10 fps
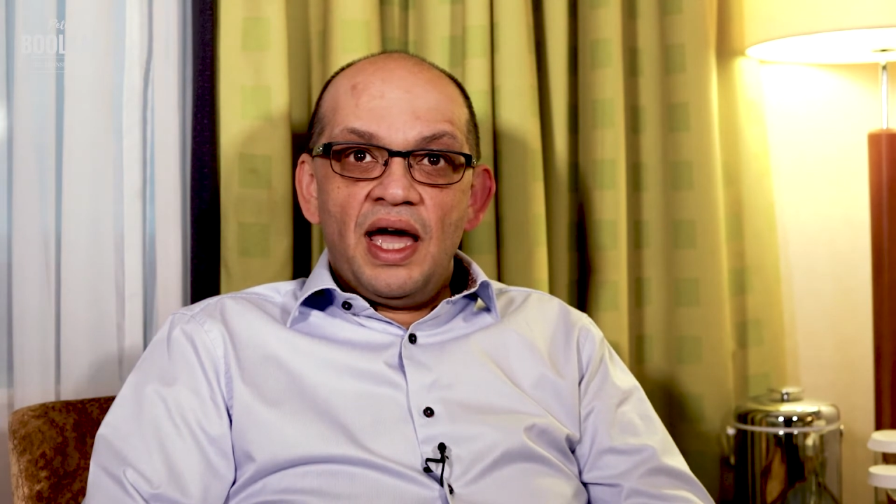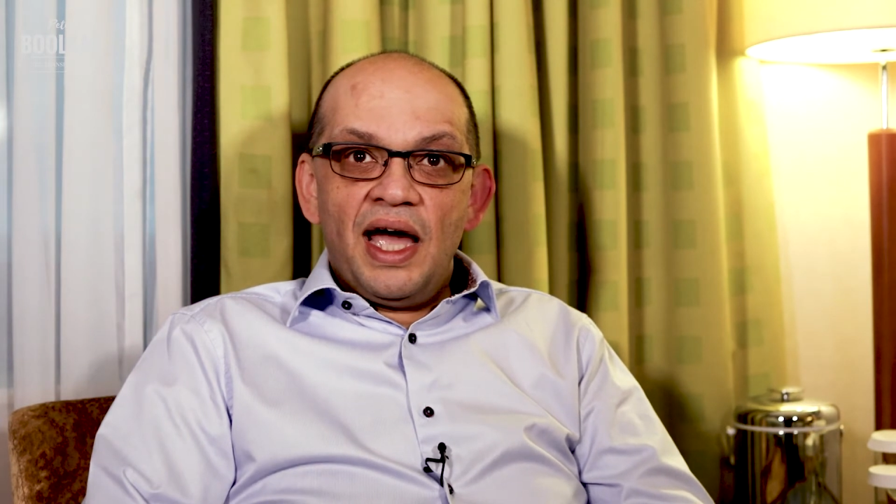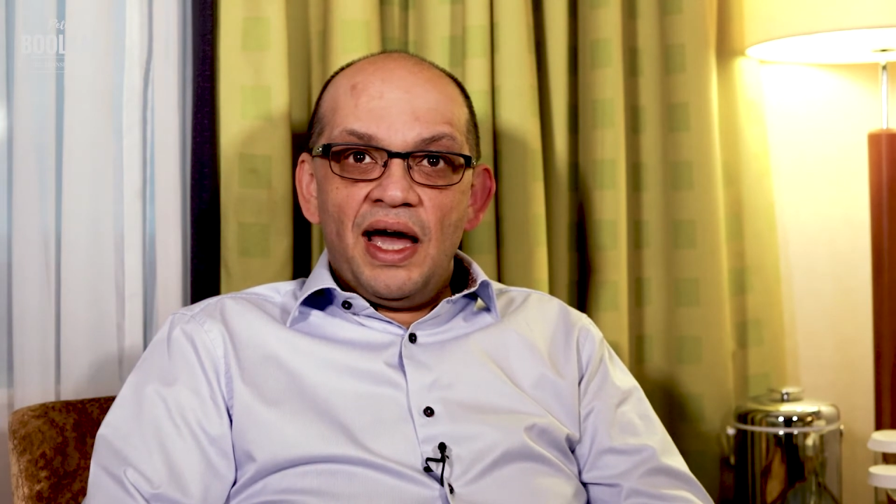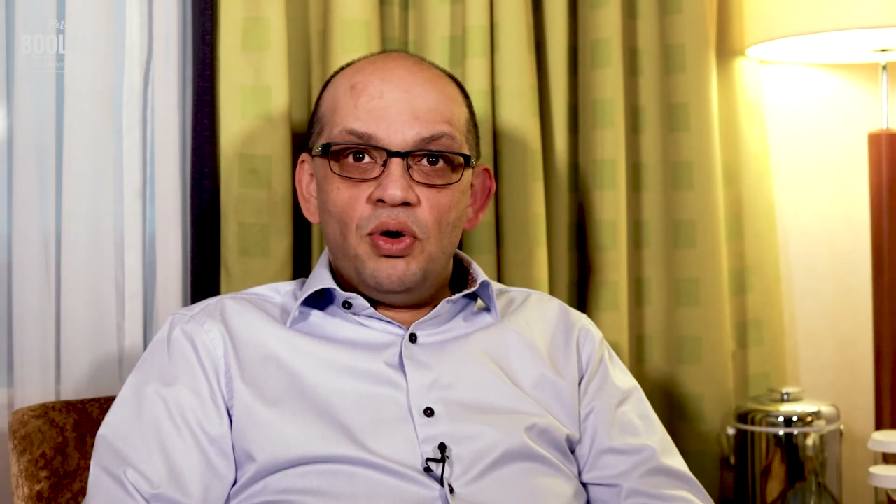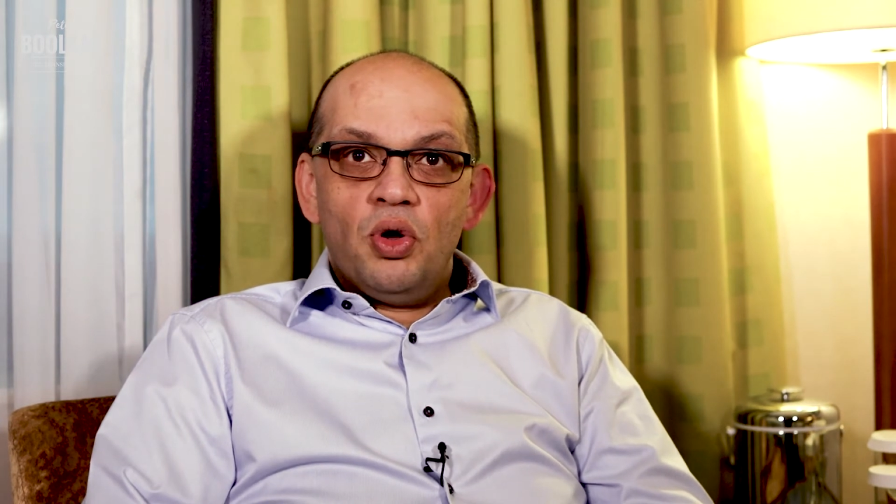
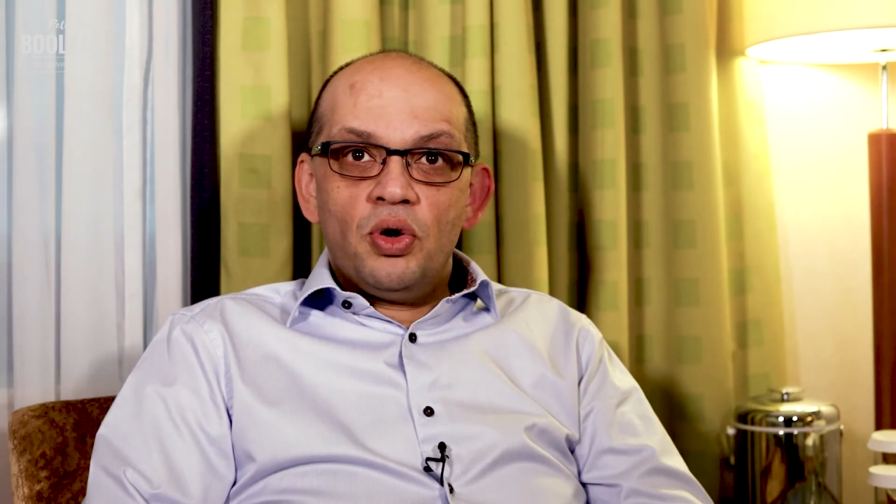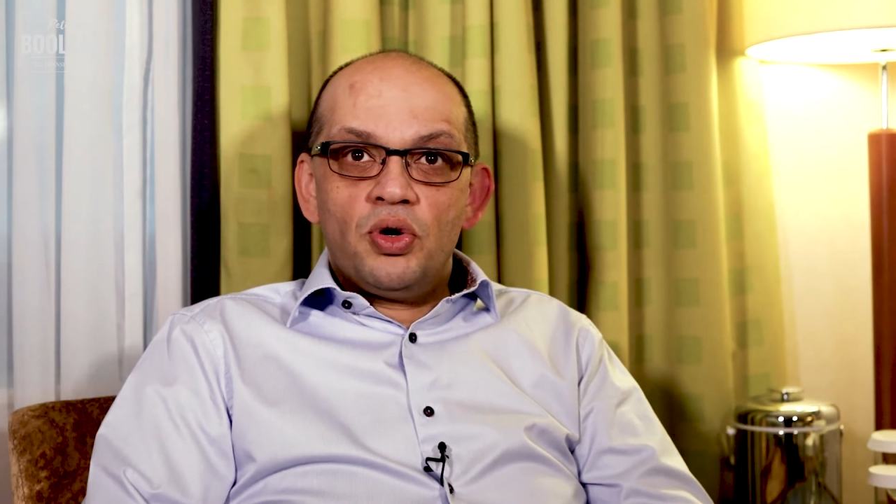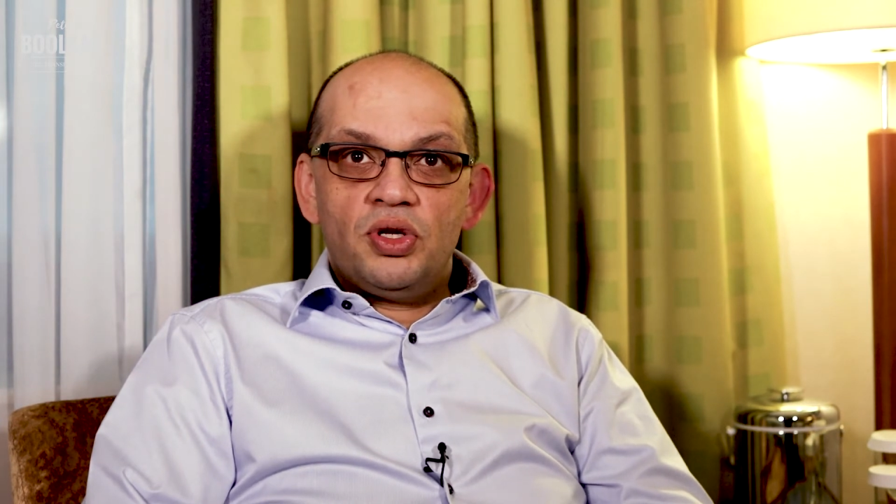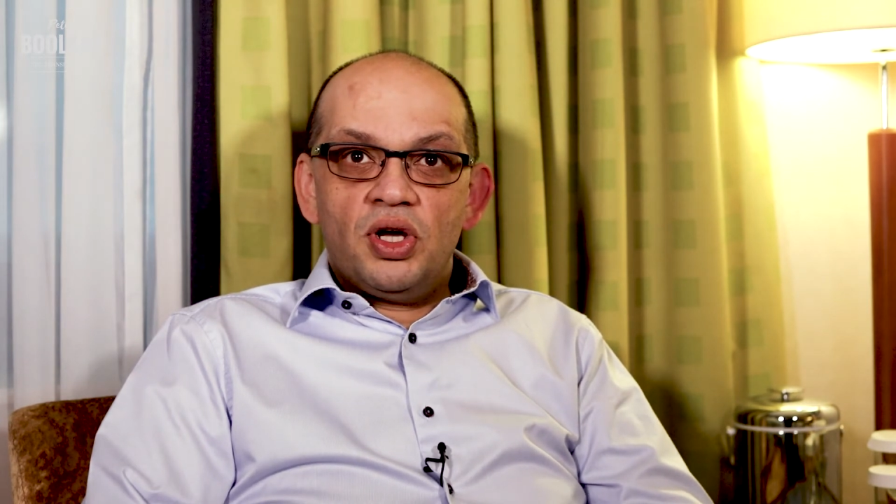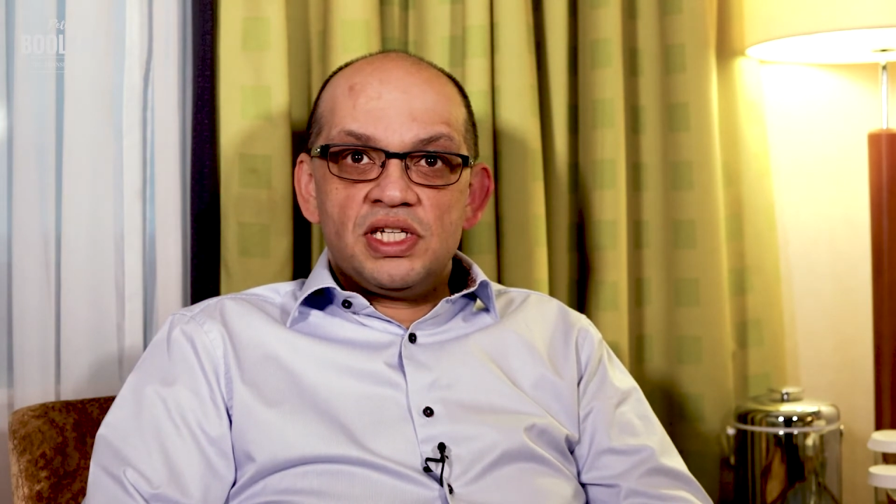how long
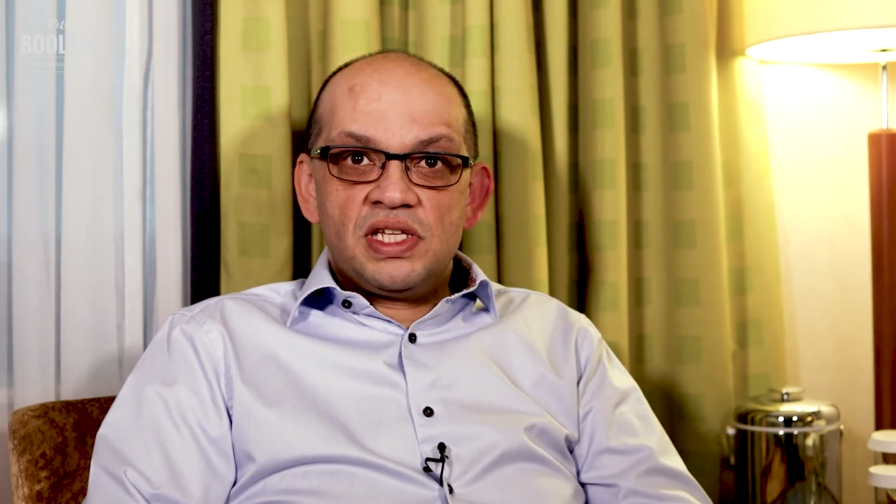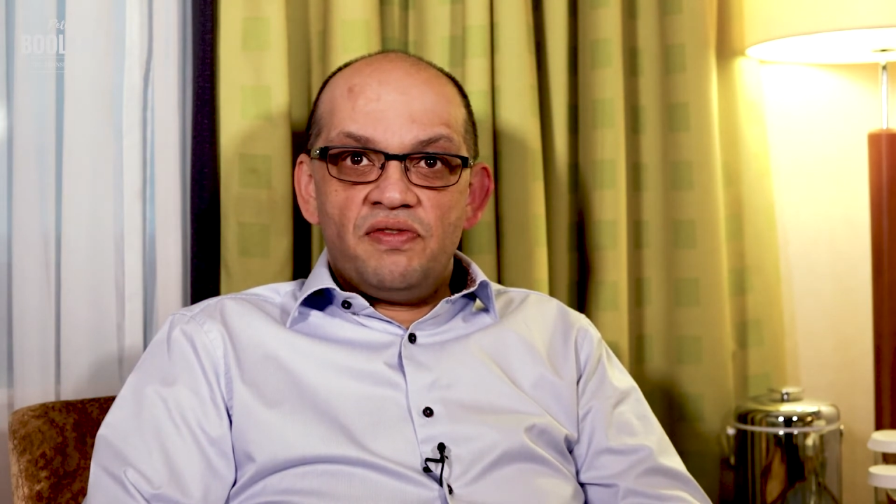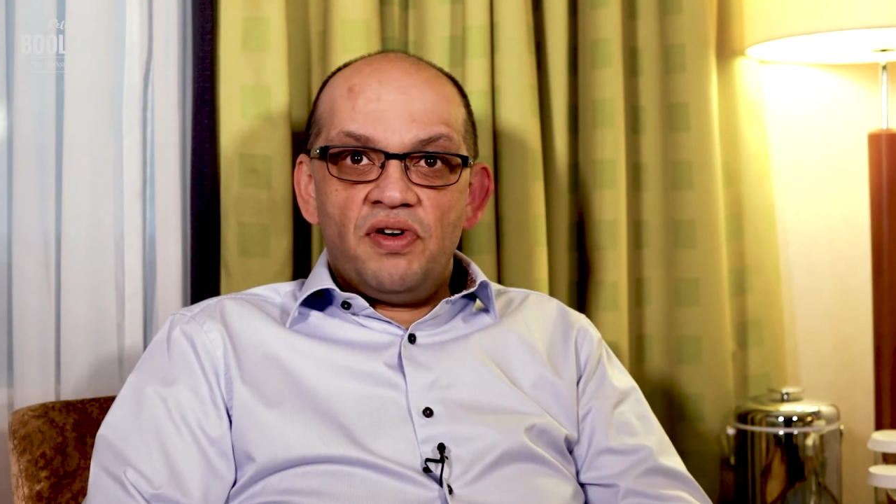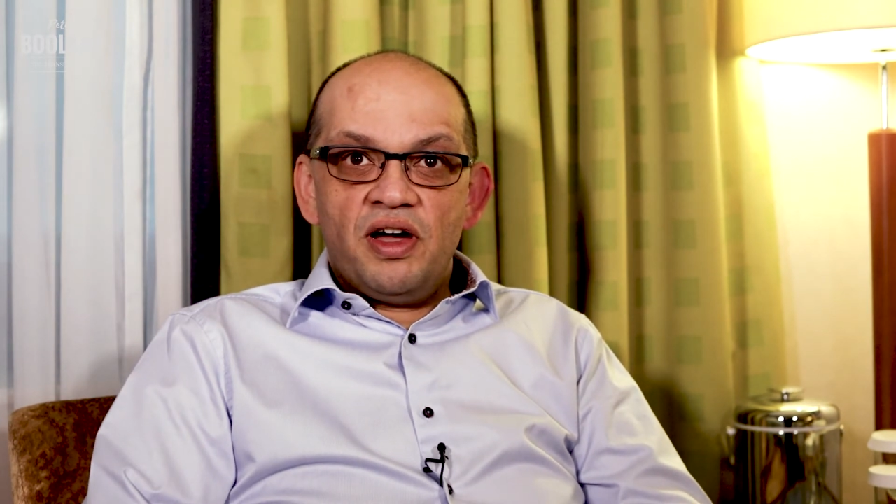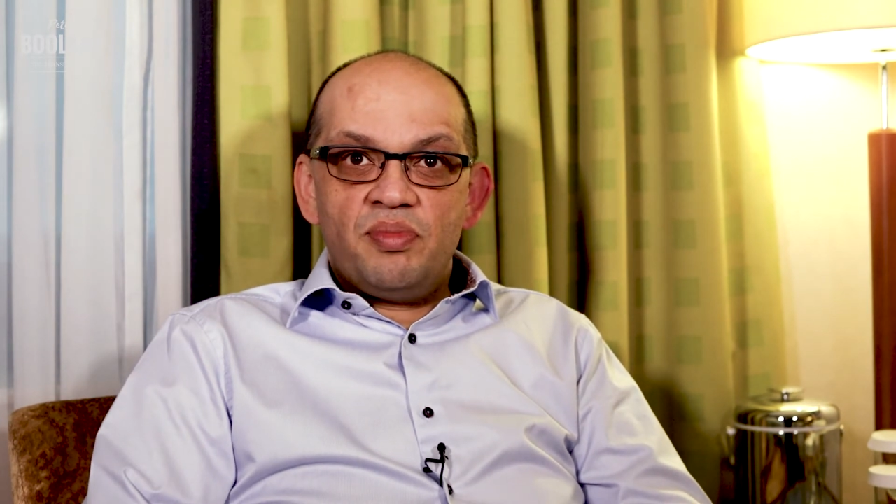could I
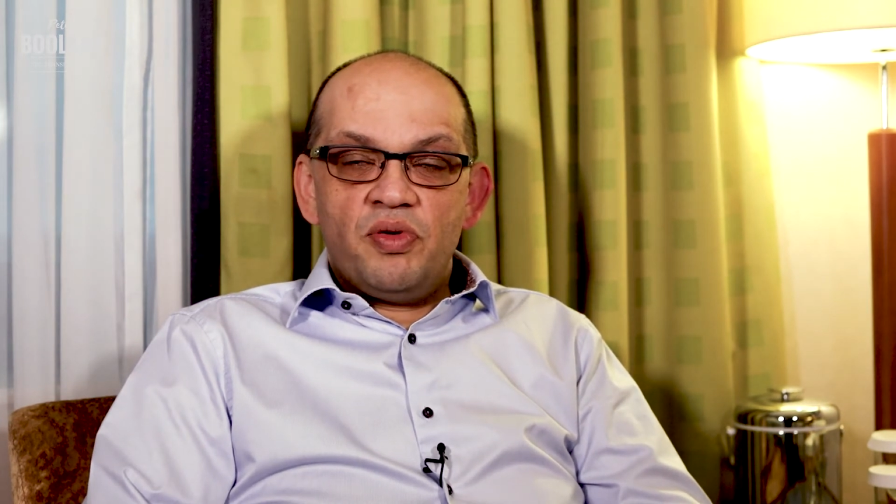survive